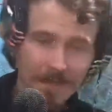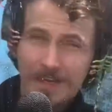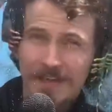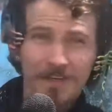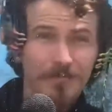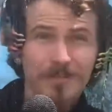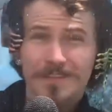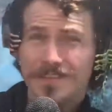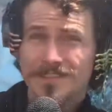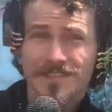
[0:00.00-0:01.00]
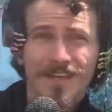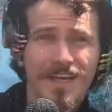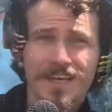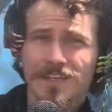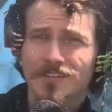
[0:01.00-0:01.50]
And it was
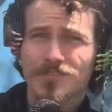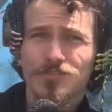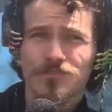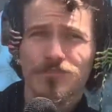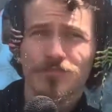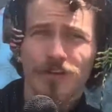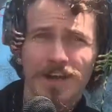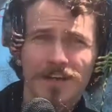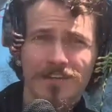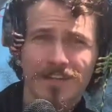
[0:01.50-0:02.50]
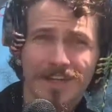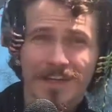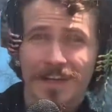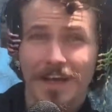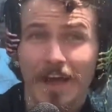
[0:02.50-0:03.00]
a trial
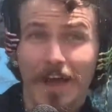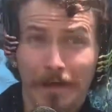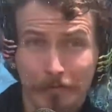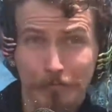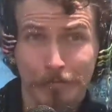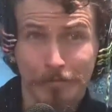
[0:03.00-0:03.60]
and a half.